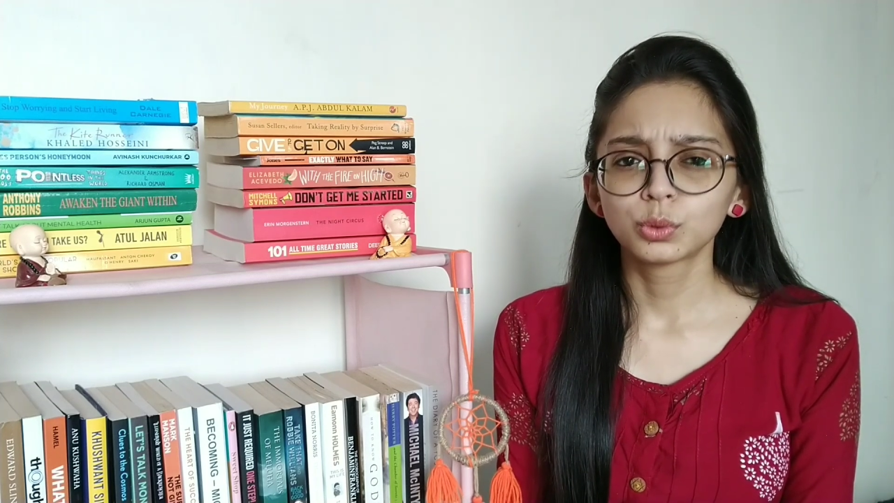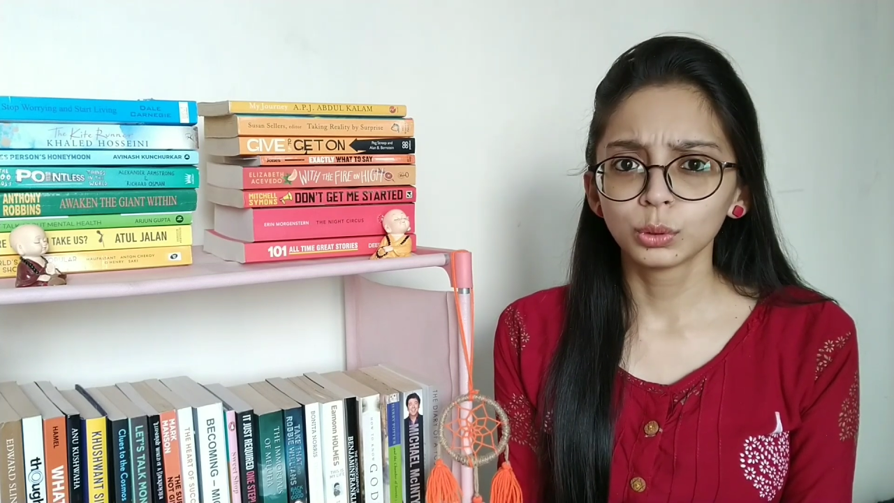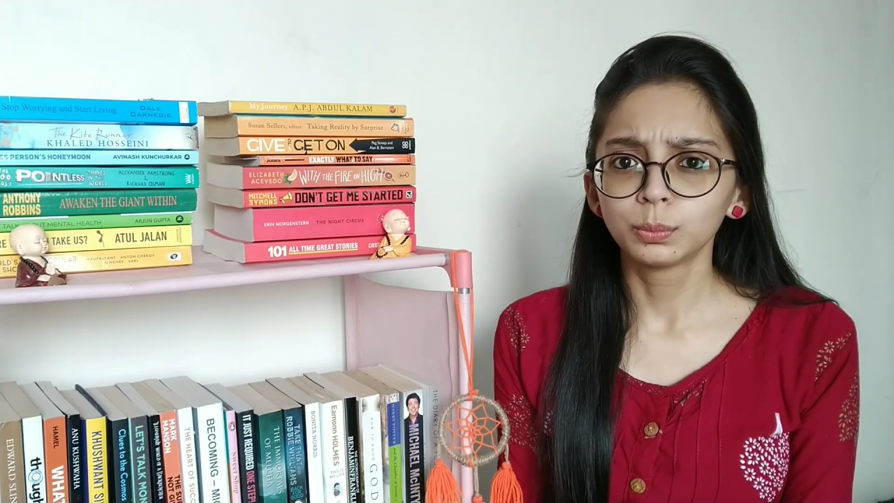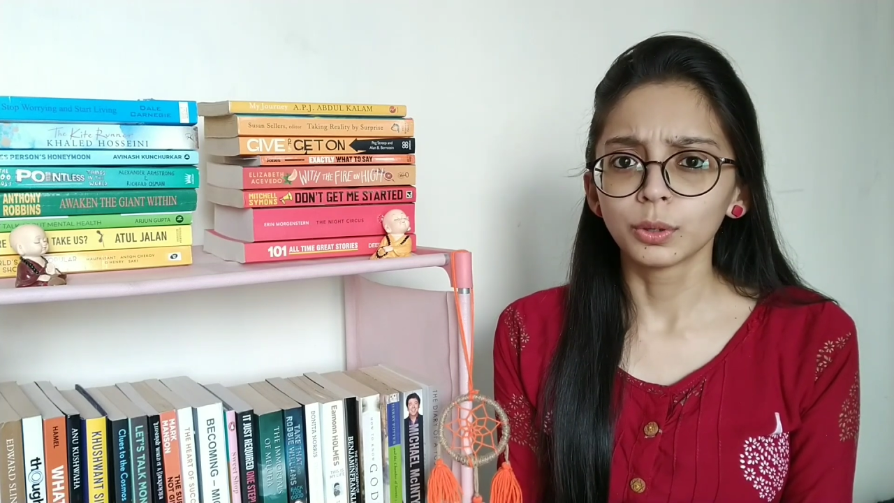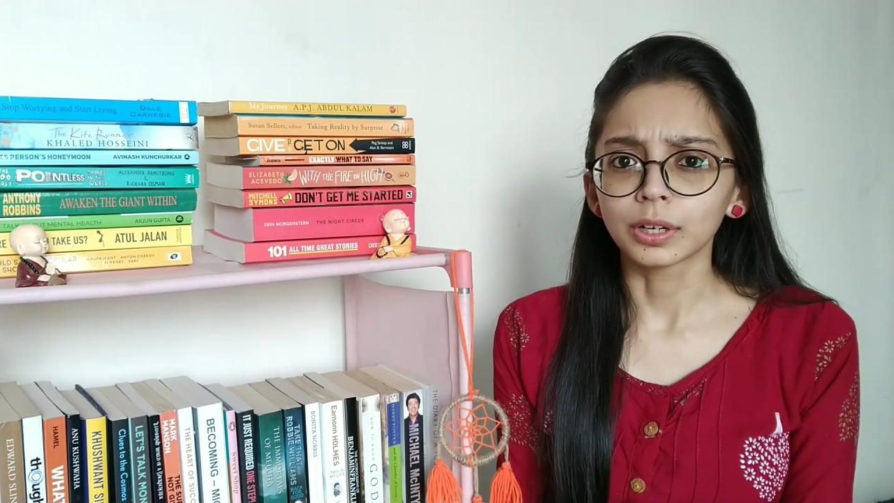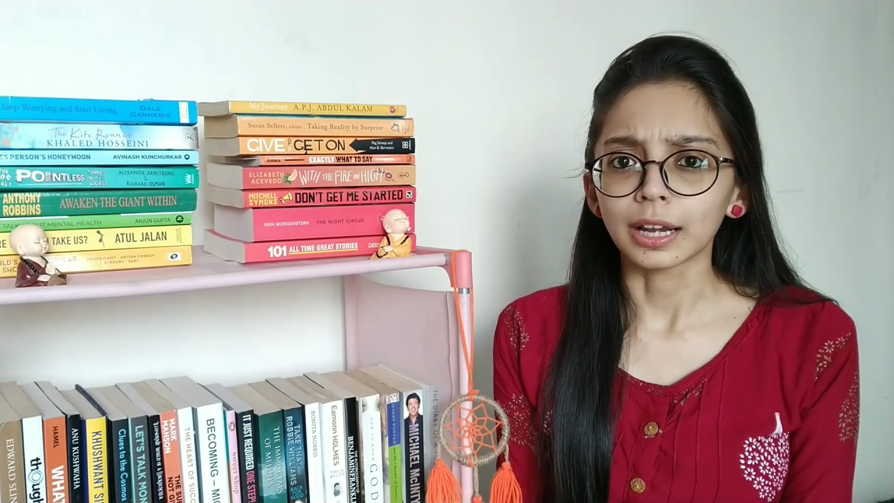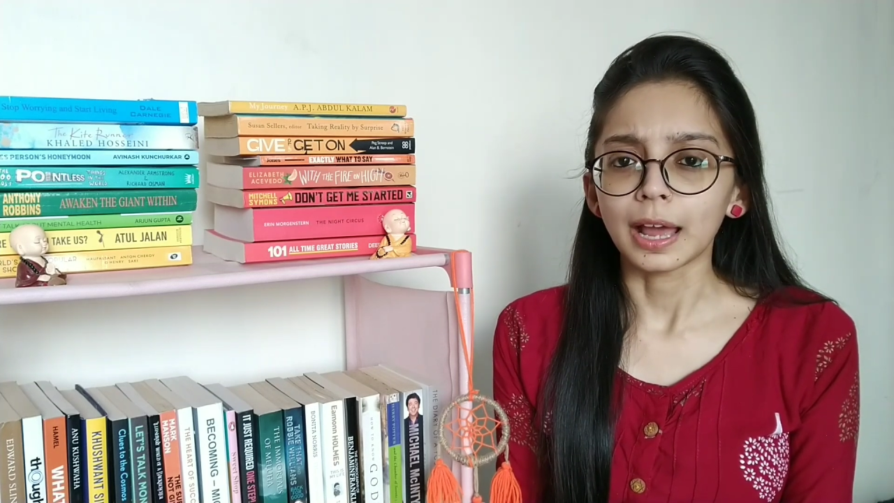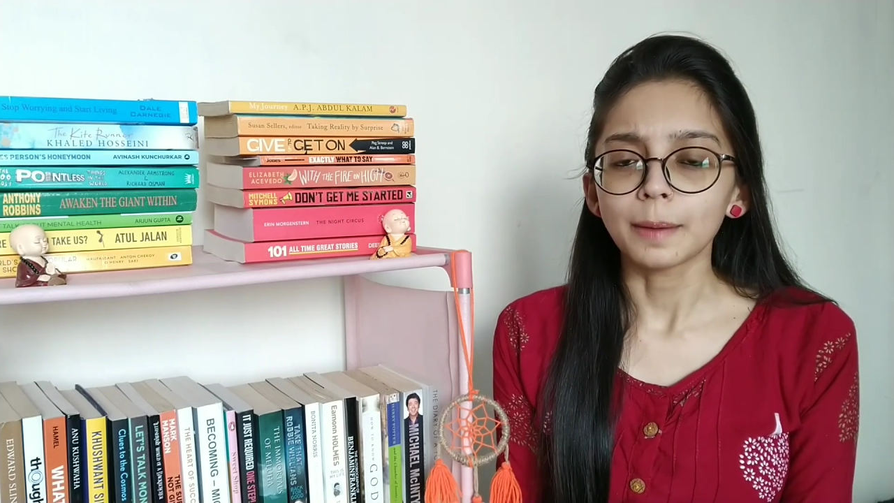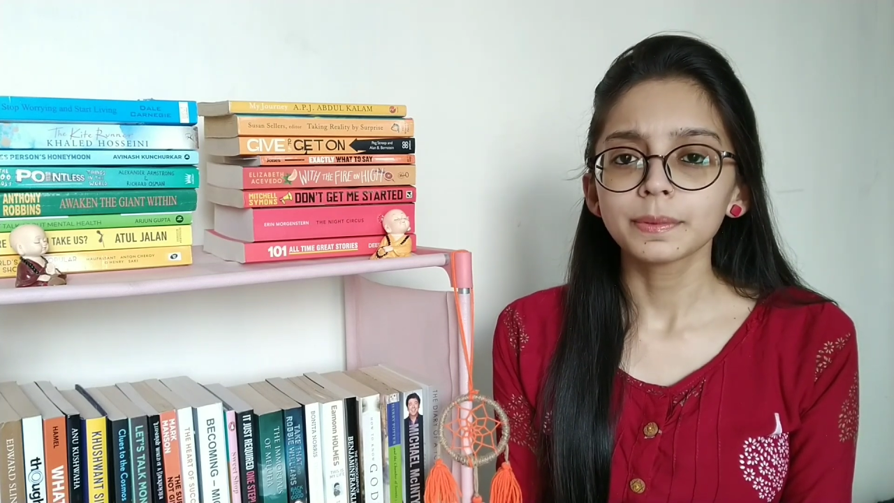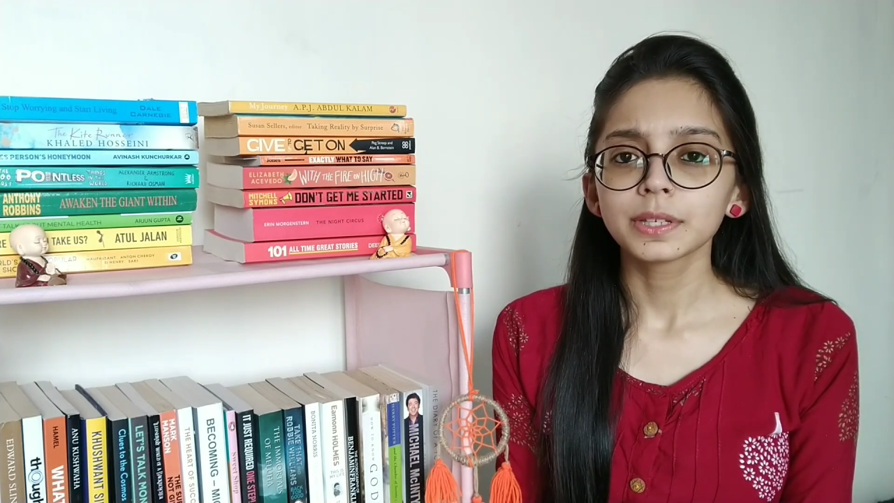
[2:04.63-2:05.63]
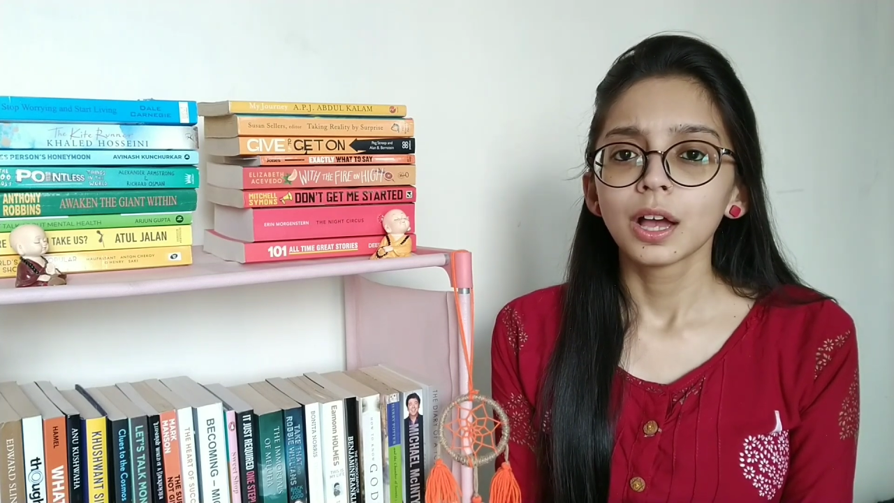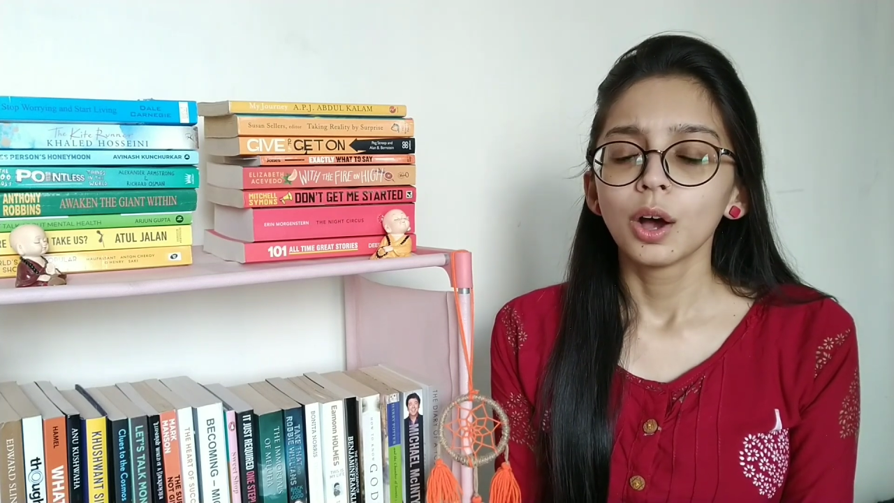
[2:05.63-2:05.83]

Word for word: two book clubs.